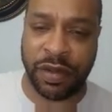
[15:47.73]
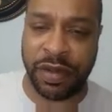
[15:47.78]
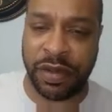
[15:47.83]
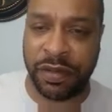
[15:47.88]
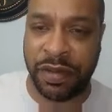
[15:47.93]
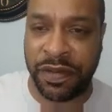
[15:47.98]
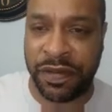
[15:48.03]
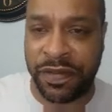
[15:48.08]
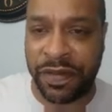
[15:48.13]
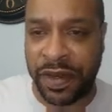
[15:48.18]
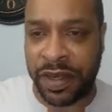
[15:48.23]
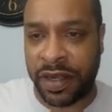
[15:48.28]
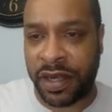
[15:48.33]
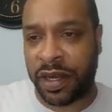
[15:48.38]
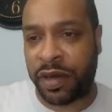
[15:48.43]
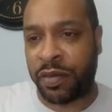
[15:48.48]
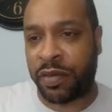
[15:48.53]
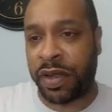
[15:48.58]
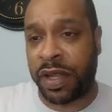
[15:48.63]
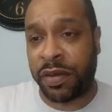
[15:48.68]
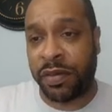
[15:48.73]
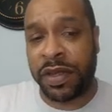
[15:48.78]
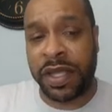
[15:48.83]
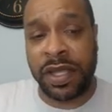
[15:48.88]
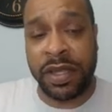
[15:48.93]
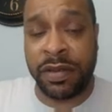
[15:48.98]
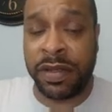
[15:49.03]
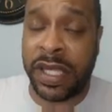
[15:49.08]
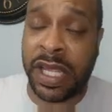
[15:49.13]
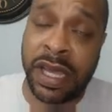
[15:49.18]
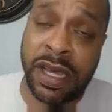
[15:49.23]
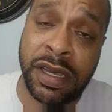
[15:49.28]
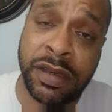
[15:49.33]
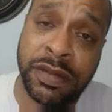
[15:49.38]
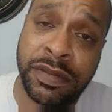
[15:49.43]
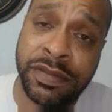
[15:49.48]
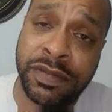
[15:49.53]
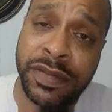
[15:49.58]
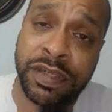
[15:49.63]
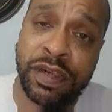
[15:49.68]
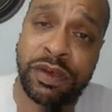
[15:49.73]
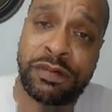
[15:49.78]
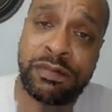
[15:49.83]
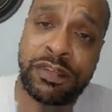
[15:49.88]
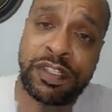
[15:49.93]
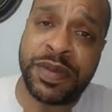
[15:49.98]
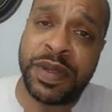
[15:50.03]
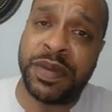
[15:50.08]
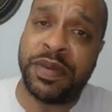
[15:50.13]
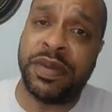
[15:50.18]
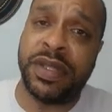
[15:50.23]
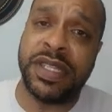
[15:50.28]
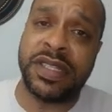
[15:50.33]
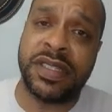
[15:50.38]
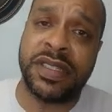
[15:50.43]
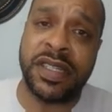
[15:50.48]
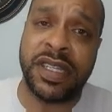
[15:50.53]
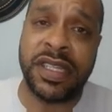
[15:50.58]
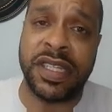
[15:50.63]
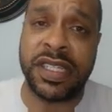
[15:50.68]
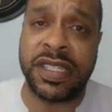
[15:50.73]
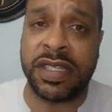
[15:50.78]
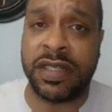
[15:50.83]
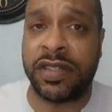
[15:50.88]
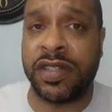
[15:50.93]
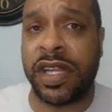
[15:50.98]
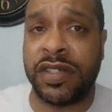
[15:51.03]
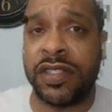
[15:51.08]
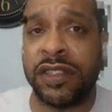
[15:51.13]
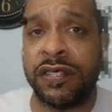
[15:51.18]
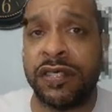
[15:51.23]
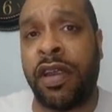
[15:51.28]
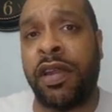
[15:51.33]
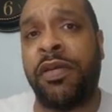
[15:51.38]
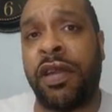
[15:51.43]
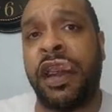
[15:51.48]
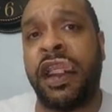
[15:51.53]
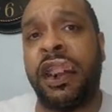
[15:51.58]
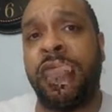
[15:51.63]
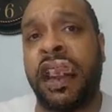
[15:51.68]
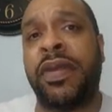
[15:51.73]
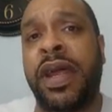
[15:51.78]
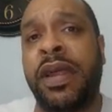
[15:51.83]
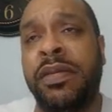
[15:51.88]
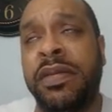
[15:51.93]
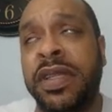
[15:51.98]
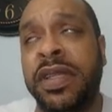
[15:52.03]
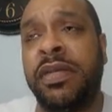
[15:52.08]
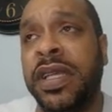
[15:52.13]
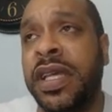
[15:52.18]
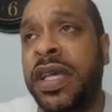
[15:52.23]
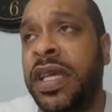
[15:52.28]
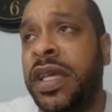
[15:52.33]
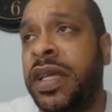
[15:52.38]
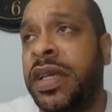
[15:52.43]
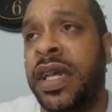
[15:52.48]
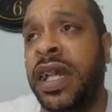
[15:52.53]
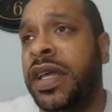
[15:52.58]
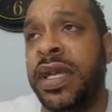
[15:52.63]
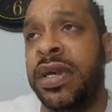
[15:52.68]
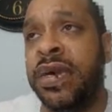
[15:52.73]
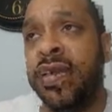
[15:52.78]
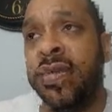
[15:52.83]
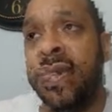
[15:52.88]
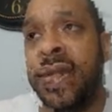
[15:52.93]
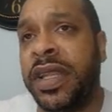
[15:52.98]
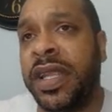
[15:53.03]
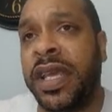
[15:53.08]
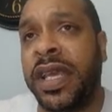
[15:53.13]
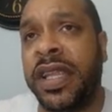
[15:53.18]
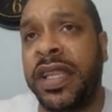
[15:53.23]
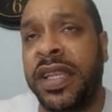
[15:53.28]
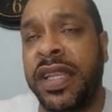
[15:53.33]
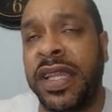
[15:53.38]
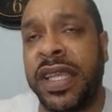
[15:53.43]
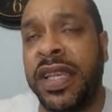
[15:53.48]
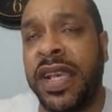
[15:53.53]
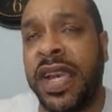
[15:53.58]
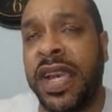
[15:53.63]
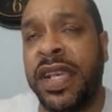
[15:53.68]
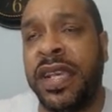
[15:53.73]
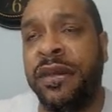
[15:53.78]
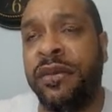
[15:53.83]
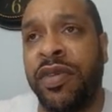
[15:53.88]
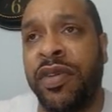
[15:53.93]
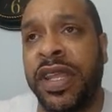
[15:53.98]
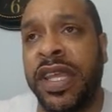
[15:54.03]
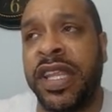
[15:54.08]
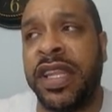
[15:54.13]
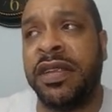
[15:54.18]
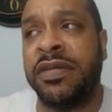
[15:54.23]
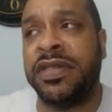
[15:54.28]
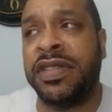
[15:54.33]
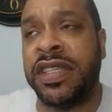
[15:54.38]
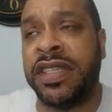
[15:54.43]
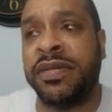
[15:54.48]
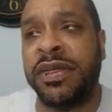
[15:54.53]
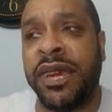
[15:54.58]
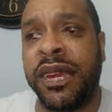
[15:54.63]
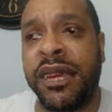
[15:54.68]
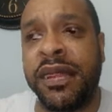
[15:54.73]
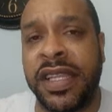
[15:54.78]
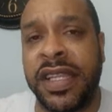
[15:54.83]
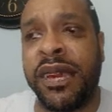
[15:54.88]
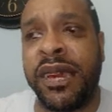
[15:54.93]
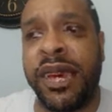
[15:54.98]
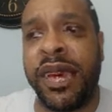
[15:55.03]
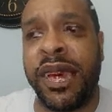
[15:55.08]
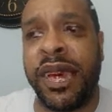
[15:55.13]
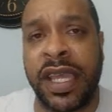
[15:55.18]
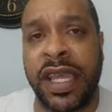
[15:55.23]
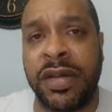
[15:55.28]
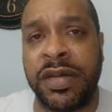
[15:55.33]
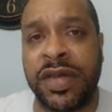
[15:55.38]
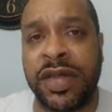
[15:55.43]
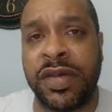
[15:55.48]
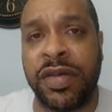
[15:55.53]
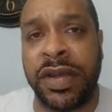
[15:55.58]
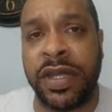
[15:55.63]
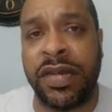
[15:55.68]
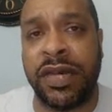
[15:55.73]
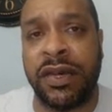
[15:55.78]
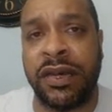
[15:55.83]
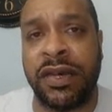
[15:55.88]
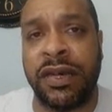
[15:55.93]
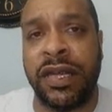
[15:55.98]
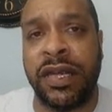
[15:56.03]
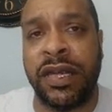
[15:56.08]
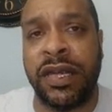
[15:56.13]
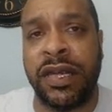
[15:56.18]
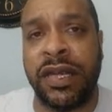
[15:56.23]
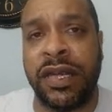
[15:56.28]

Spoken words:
We figure out a way. Most people listening to this are trying to already probably a little bit ahead of the game or getting themselves ahead of the game to where